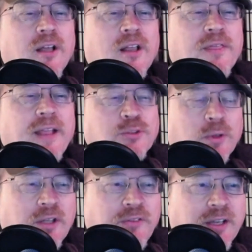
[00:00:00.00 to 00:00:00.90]
That's
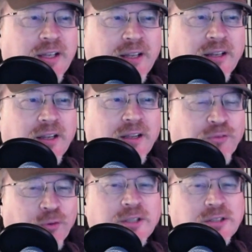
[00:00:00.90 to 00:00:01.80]
what living in, in a
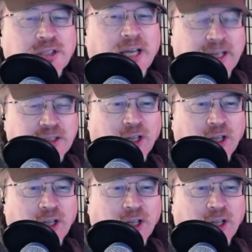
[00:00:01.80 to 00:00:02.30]
free society is all